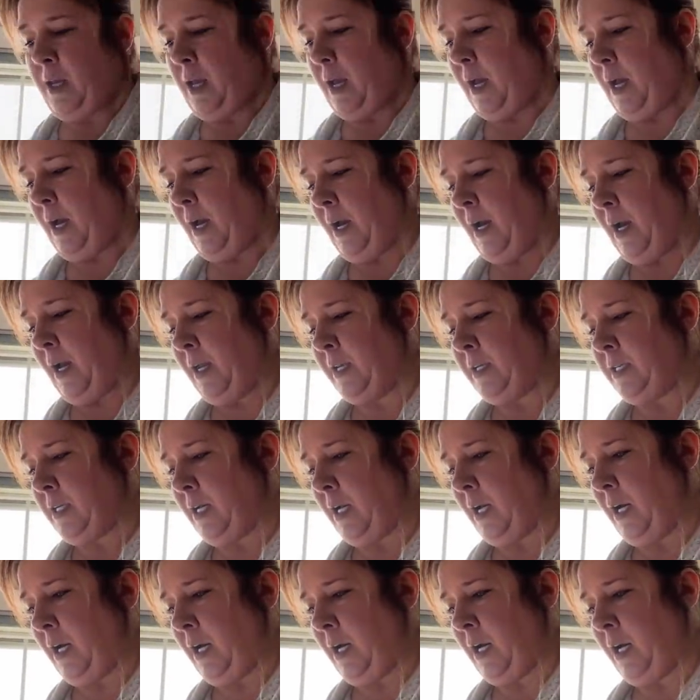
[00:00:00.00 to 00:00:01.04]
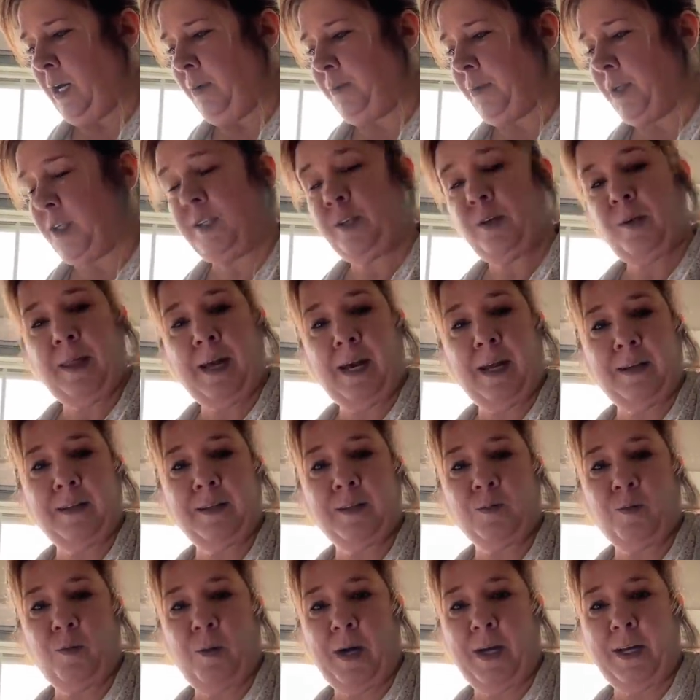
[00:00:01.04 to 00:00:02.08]
And so that
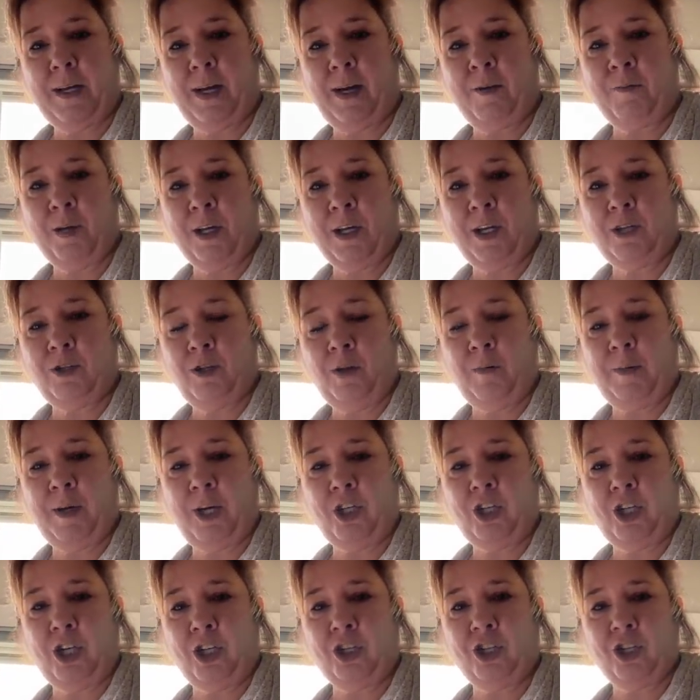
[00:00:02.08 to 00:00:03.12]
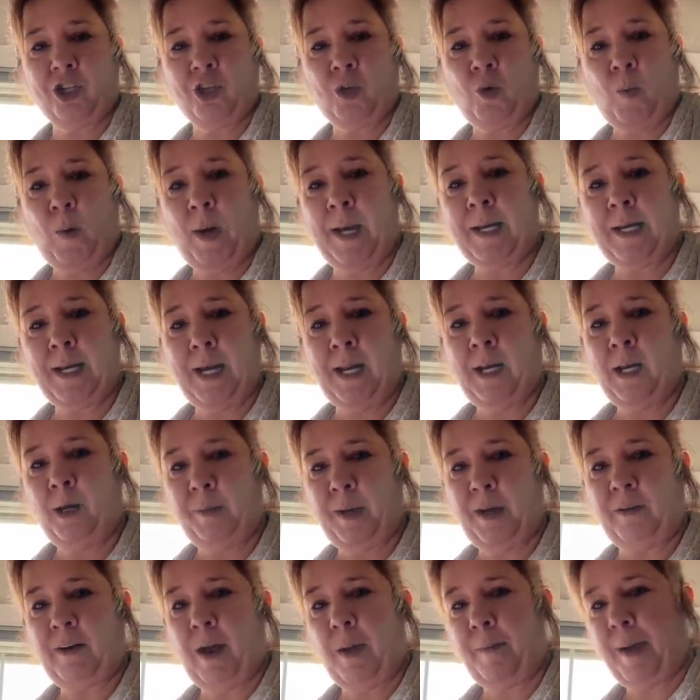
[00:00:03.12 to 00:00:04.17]
is what I'm going to do. I'm going to change it to white, and I'll
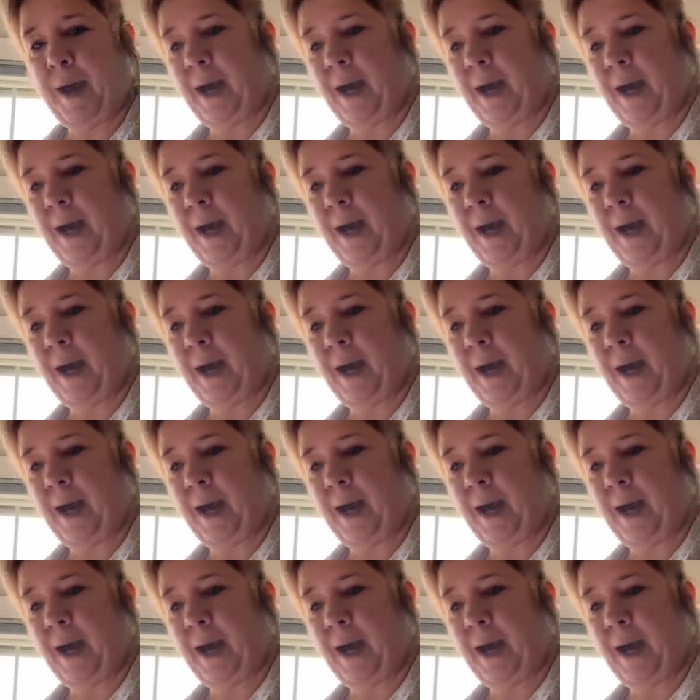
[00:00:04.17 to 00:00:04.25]
be right